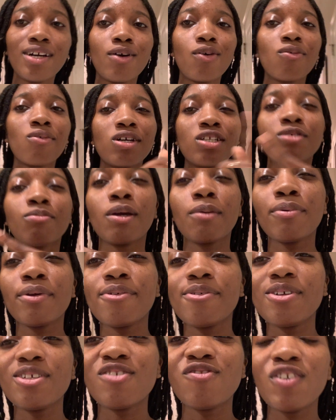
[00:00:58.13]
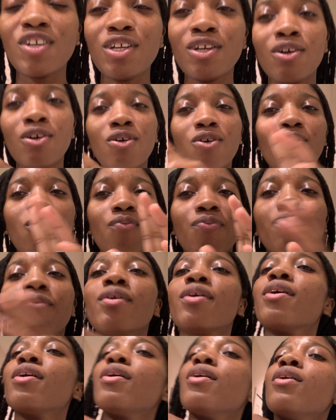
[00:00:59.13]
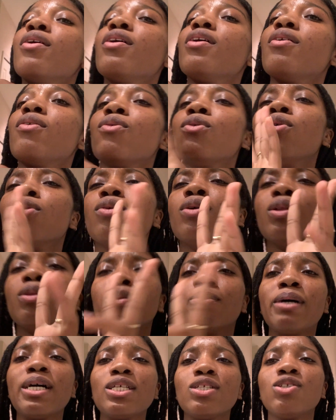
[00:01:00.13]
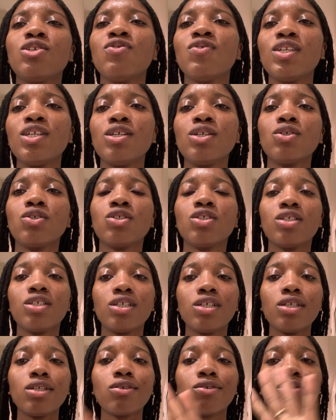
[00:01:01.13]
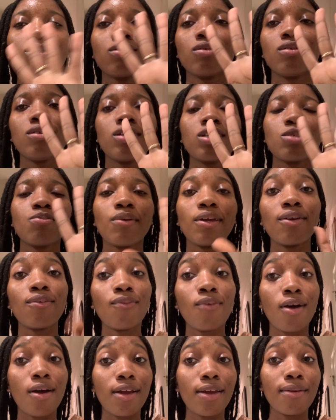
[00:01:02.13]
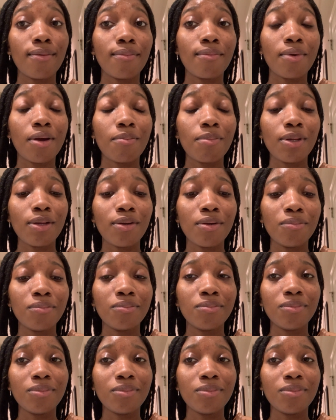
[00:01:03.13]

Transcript: Watch my previous video. Well, past 2 videos, it'll explain why I'm here.